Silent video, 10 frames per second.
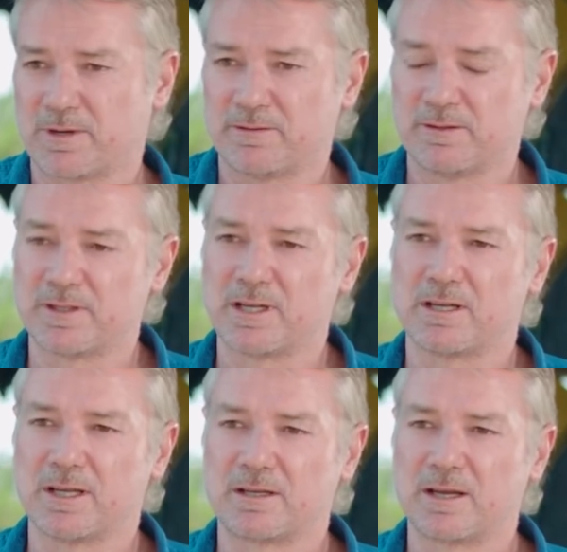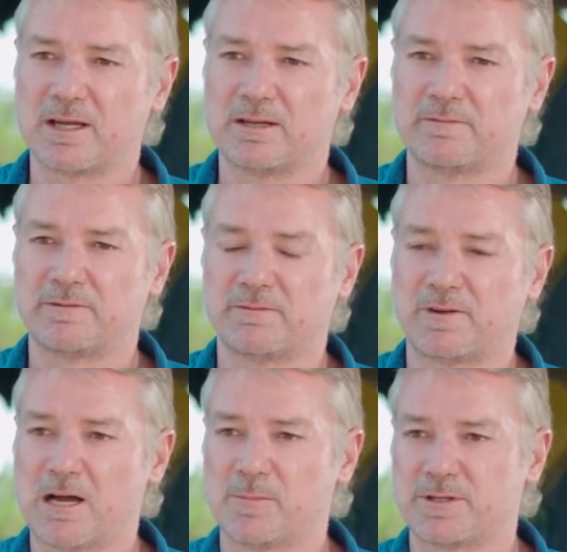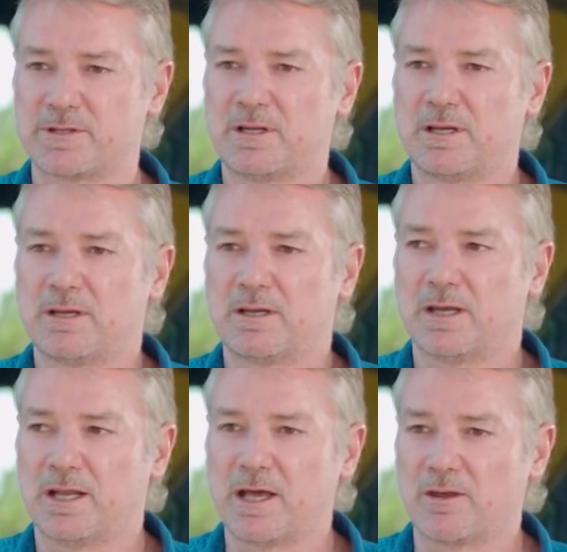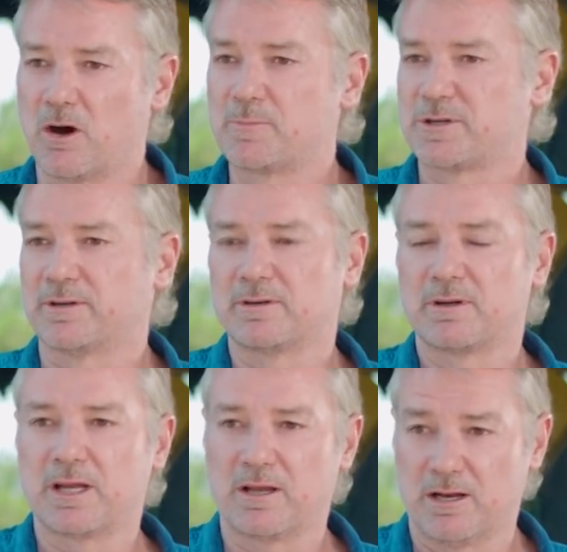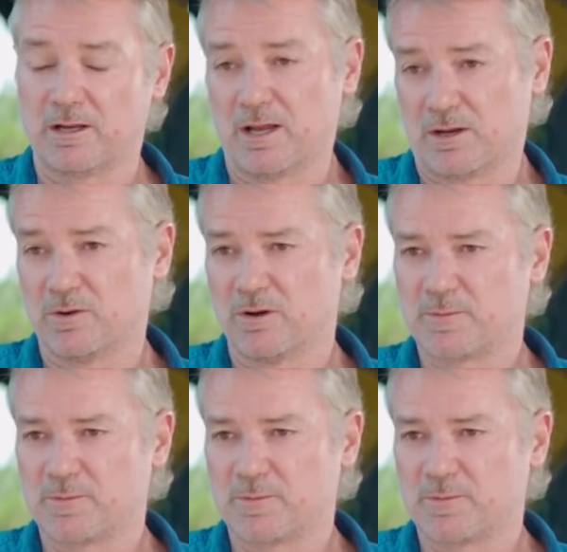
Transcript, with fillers: 2015, it gave the farmers another option and, and, a, and a, good